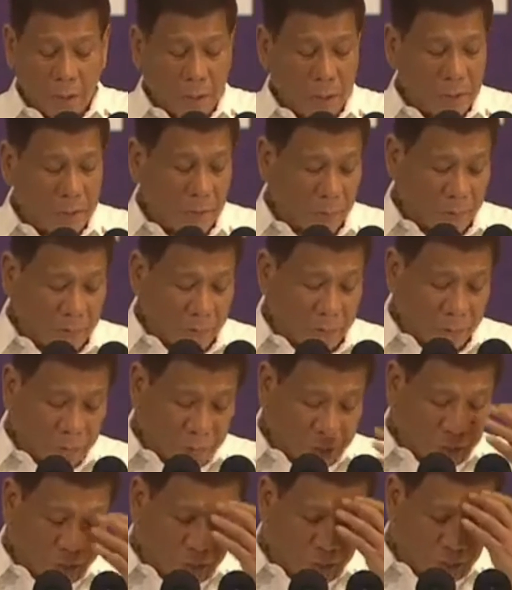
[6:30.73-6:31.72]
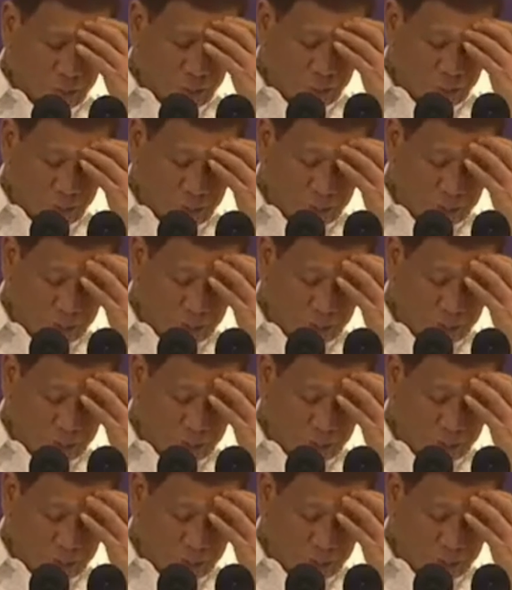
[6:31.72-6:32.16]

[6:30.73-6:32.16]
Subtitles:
Sabi ko kay